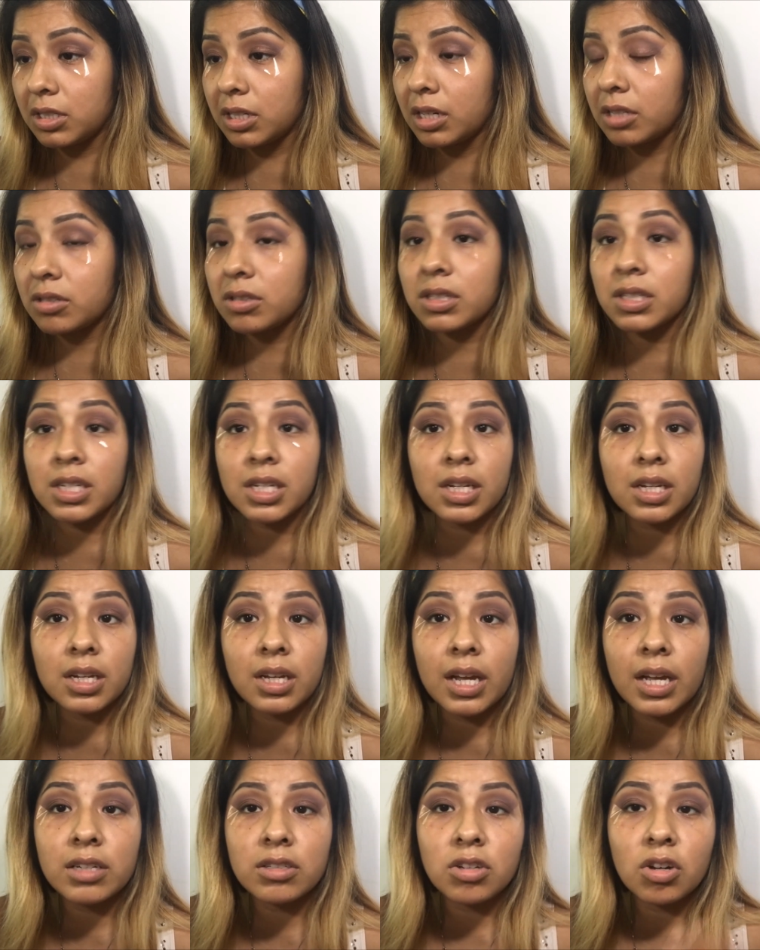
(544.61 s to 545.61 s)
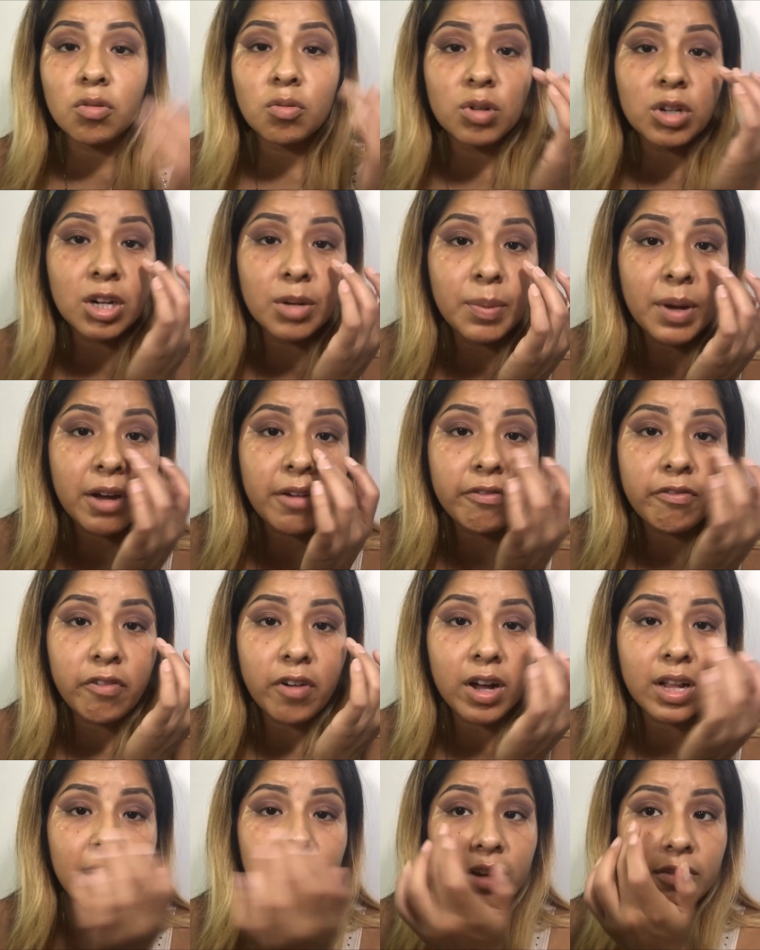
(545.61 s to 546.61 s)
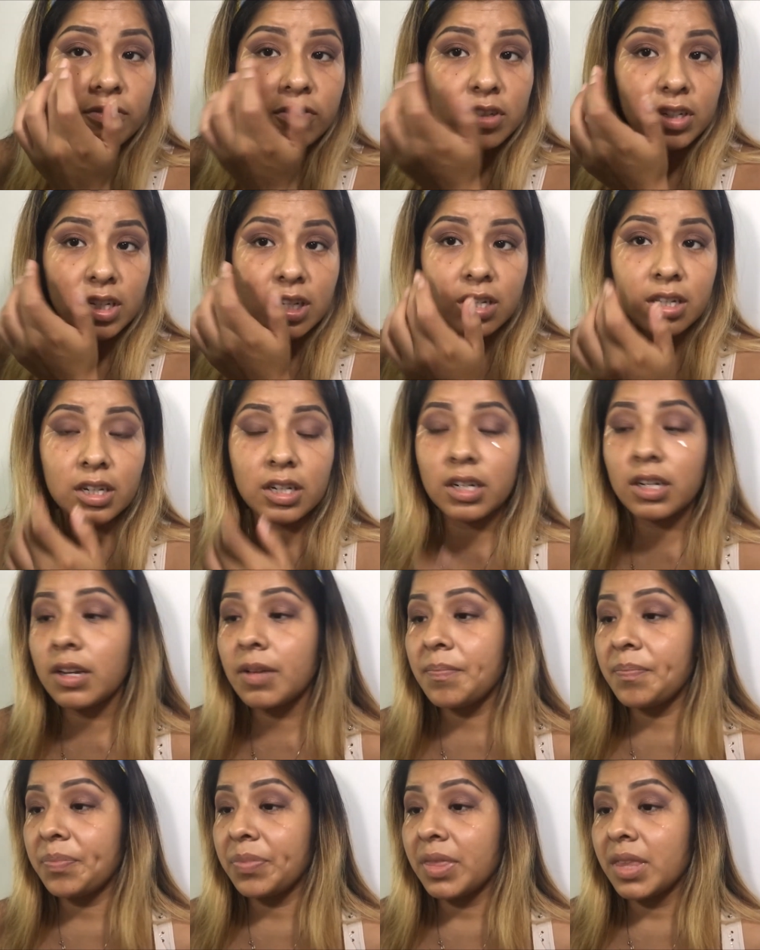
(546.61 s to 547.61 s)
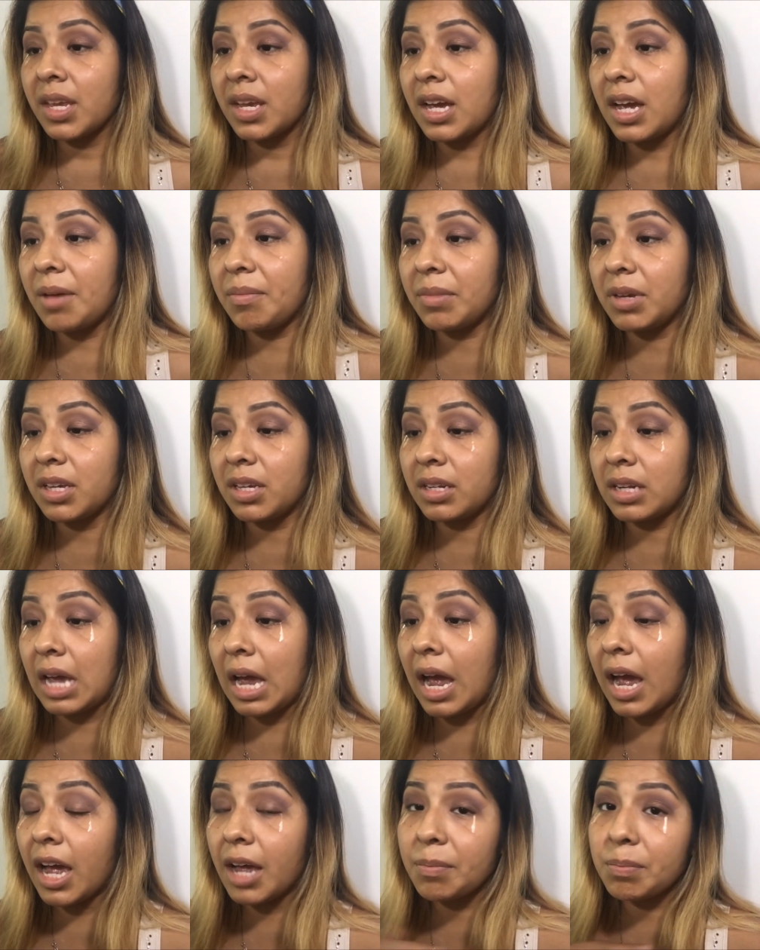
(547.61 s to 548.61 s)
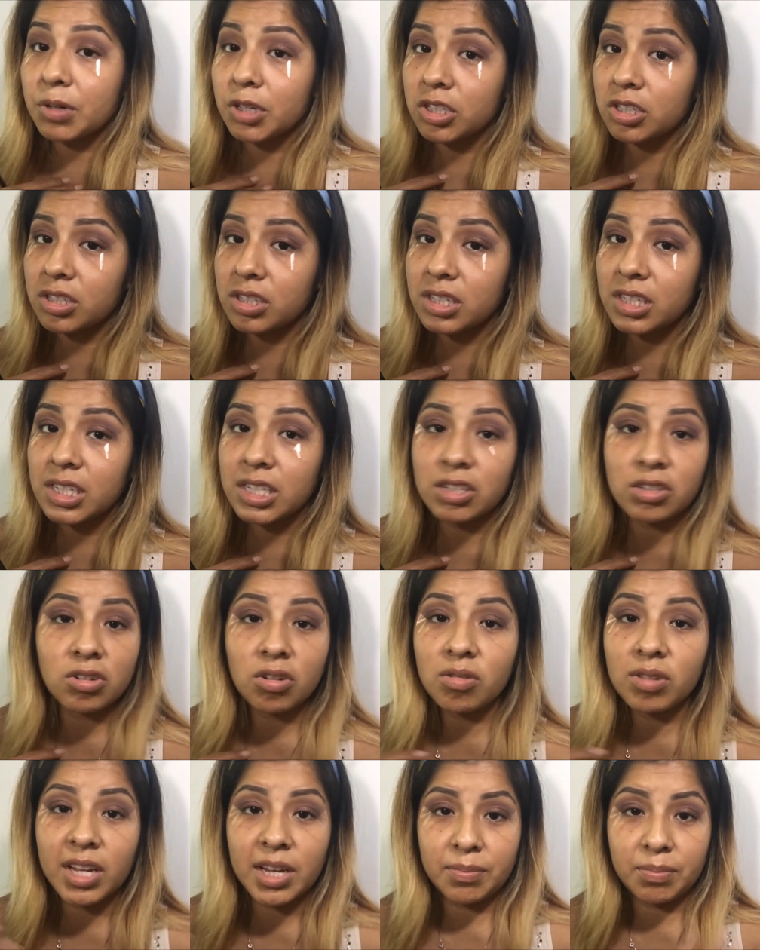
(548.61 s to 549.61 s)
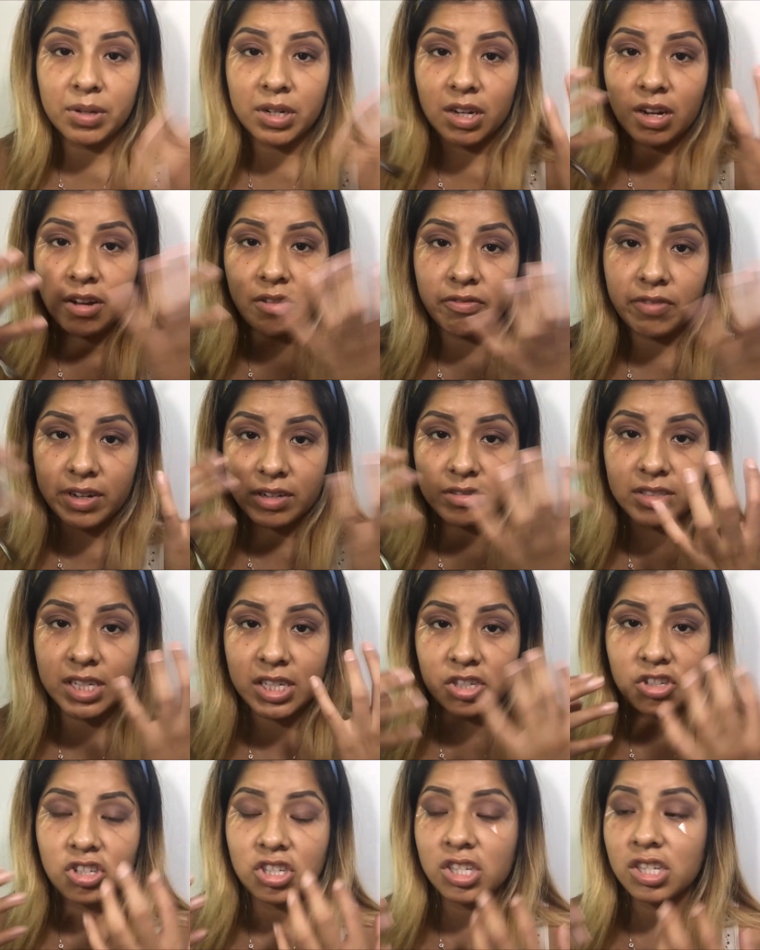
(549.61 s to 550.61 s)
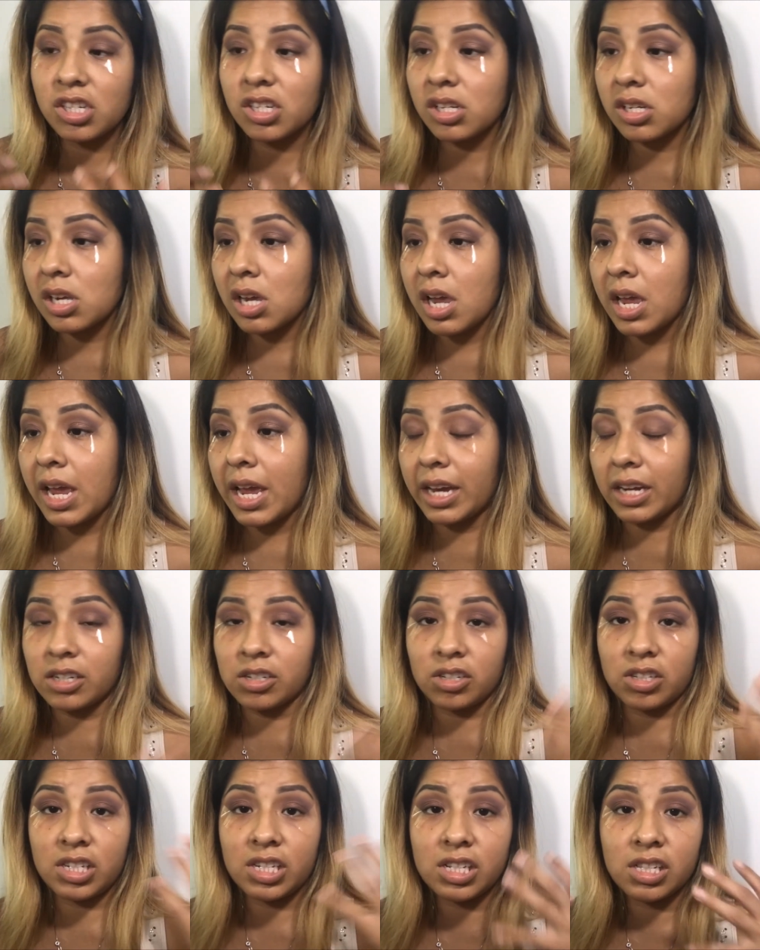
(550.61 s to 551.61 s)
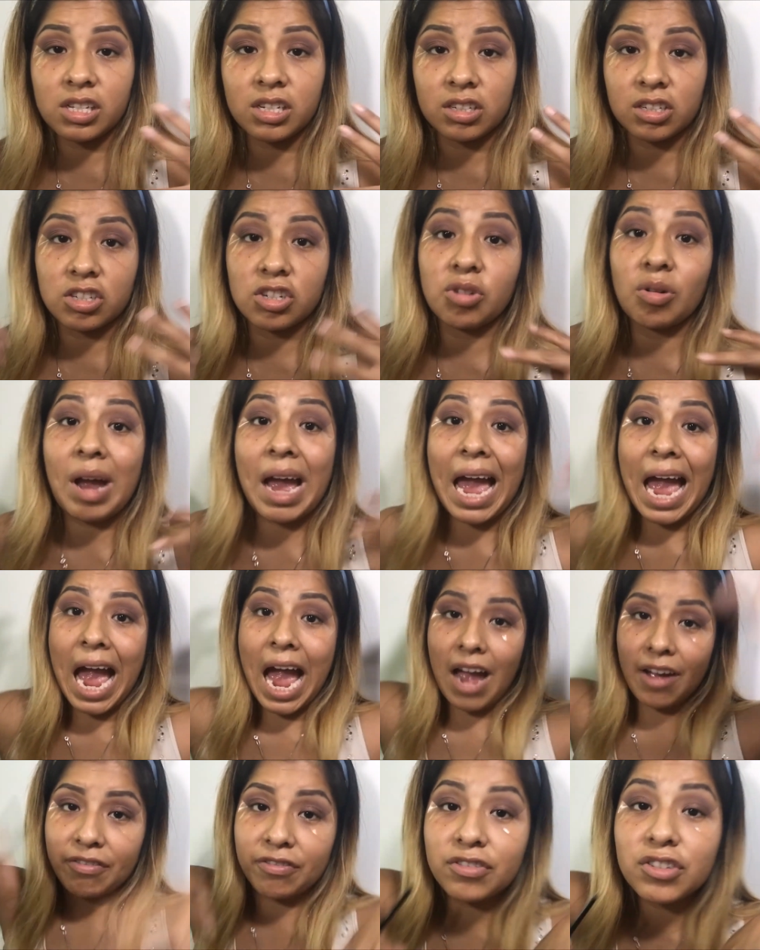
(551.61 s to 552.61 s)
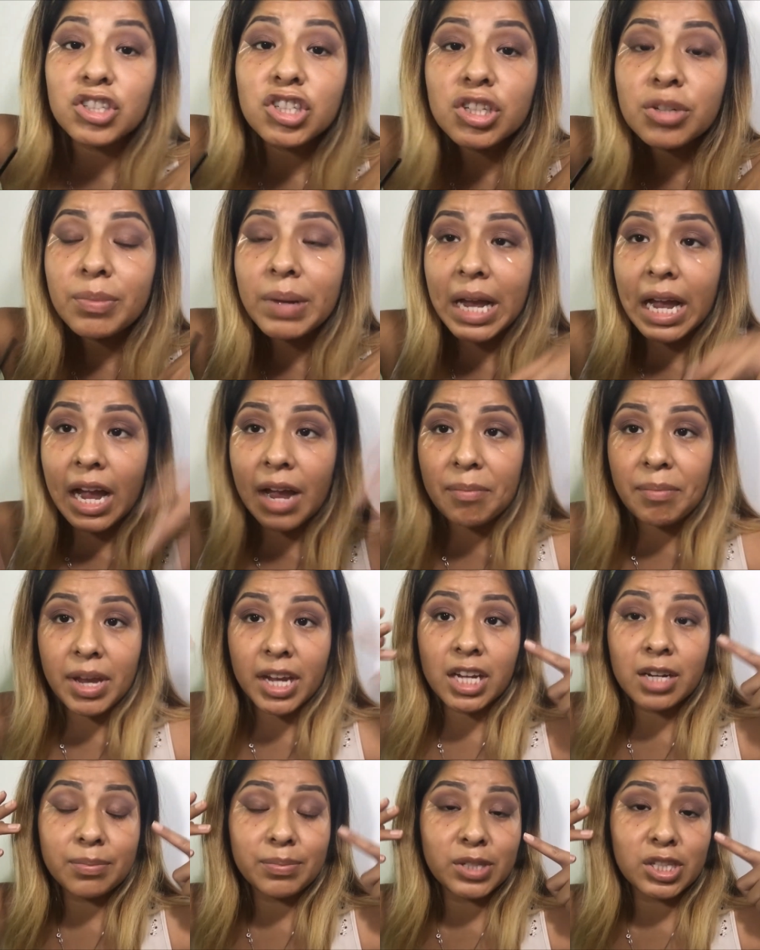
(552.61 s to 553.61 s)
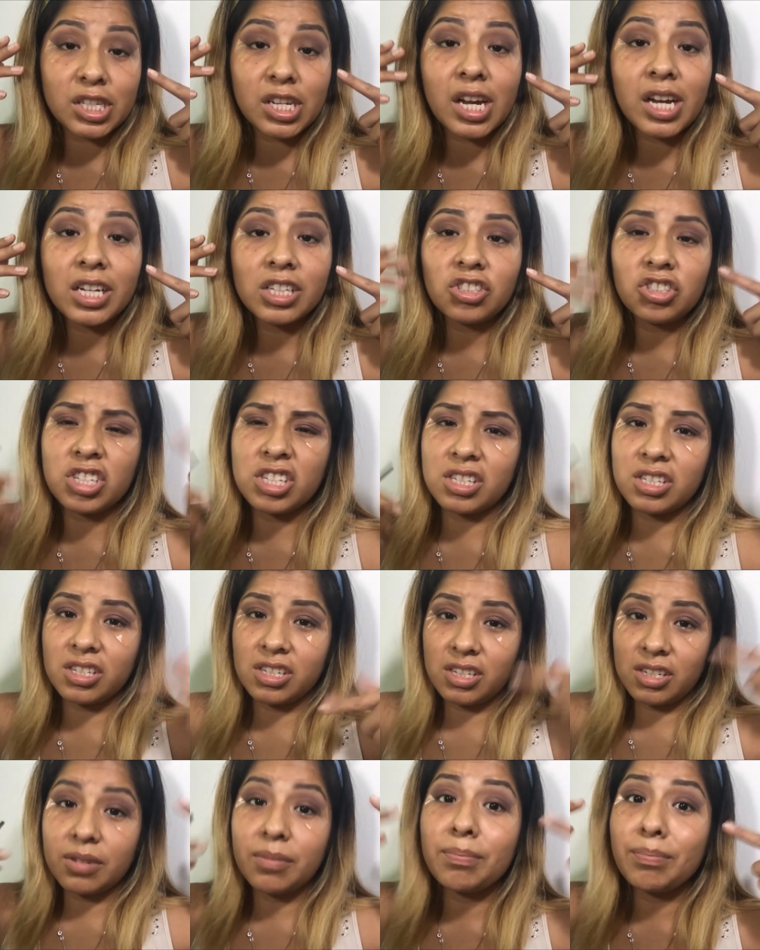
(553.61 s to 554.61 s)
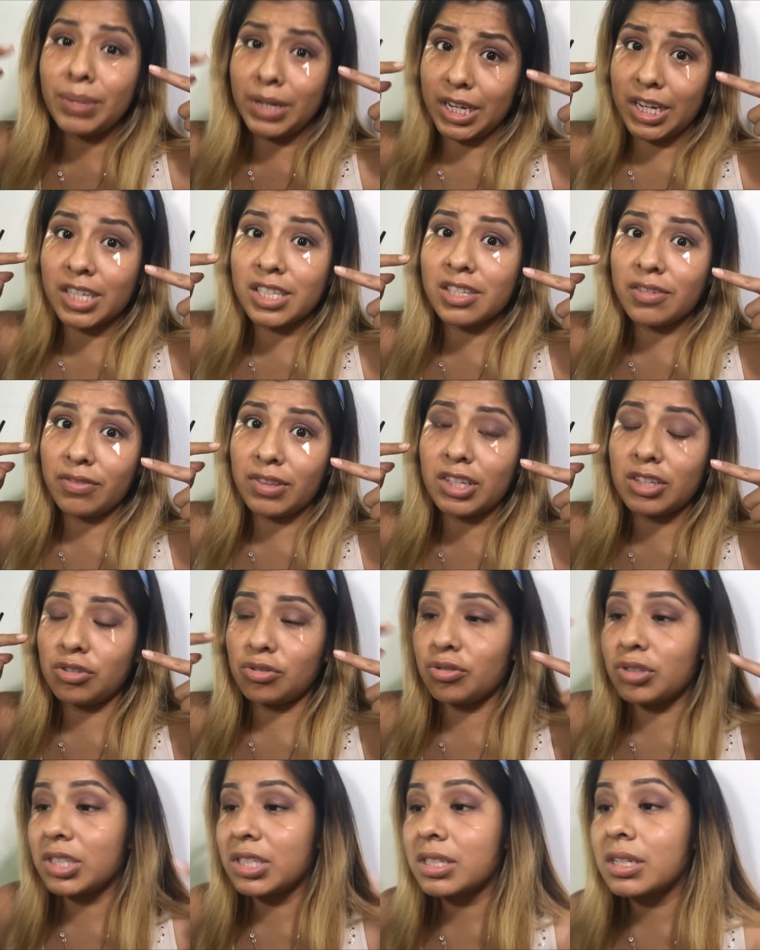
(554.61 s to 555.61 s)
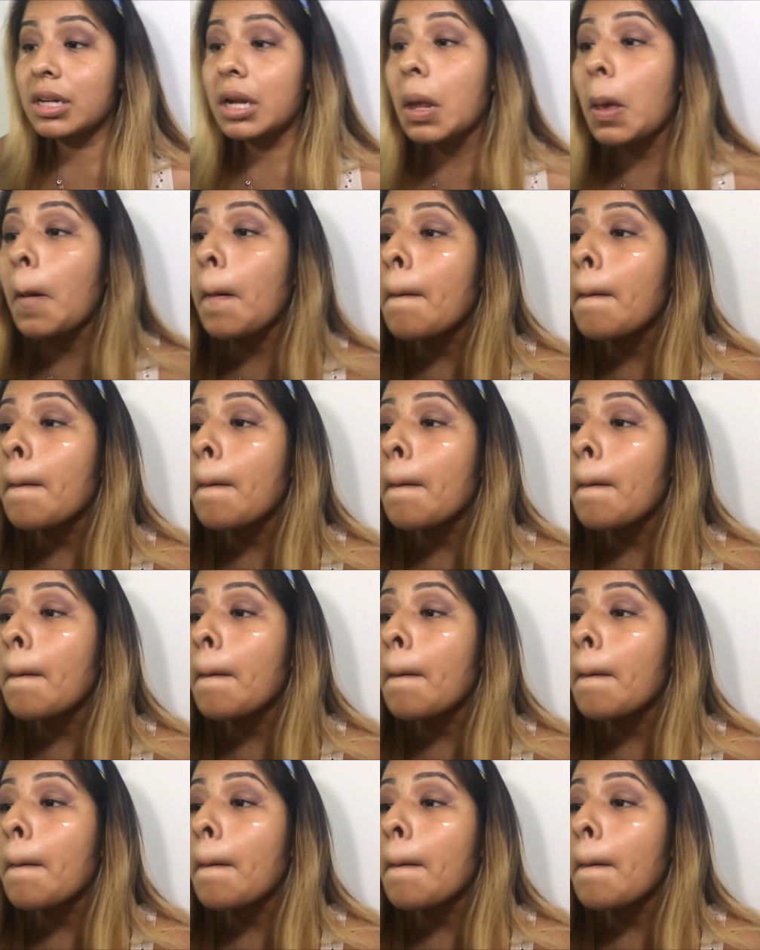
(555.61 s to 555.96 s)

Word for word: shall see. And don't worry about fallout for here. I mean, I personally don't like putting on foundation and concealer until after my eye makeup's done, just because of this reason.